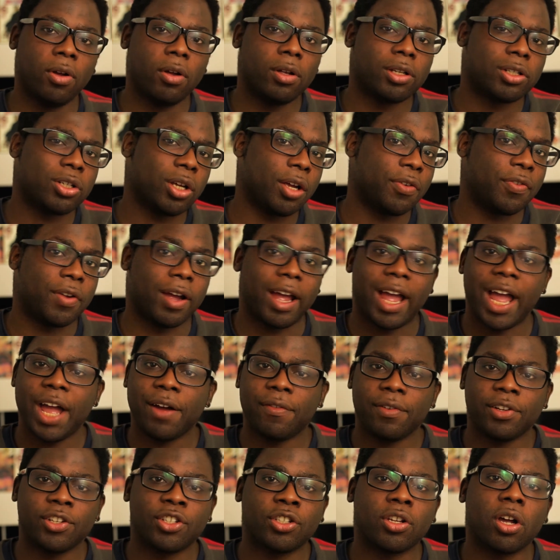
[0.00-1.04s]
So if you're
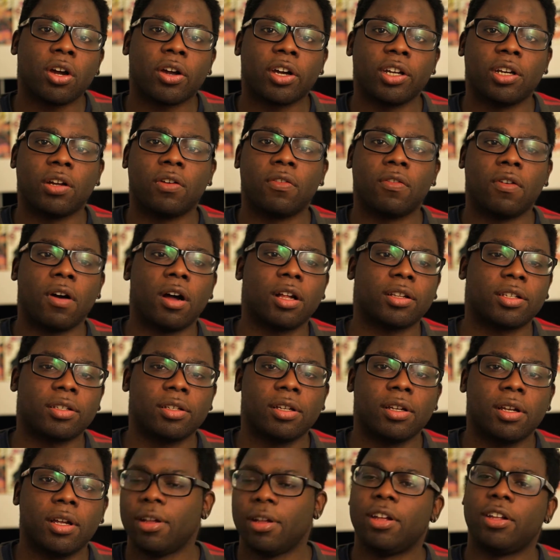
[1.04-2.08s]
ever stuck in a rut,
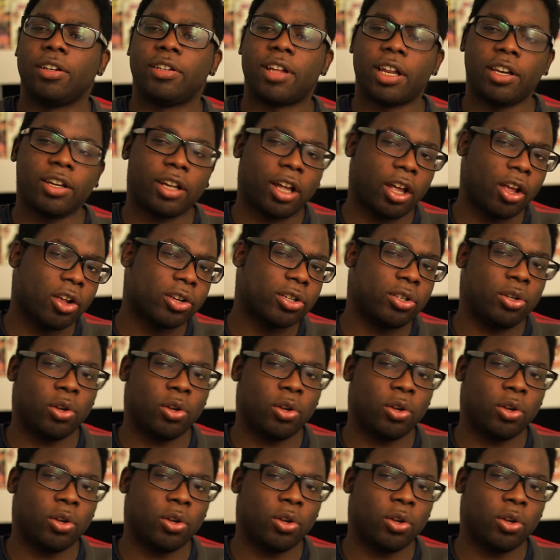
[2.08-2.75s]
then you can just